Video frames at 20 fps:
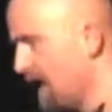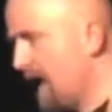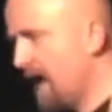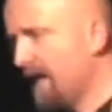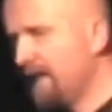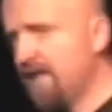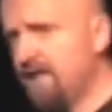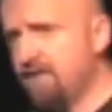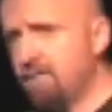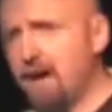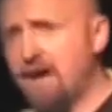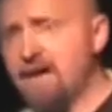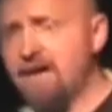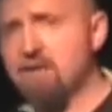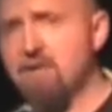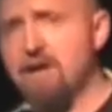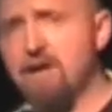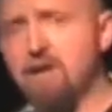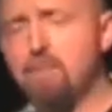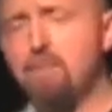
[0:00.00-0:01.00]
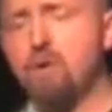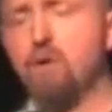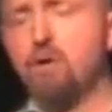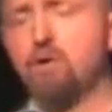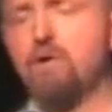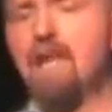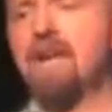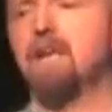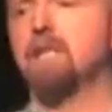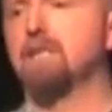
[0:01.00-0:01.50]
I gave my gran a
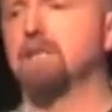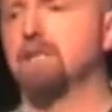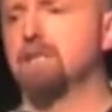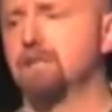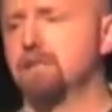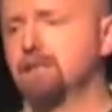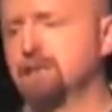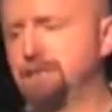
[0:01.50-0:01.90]
pearl necklace.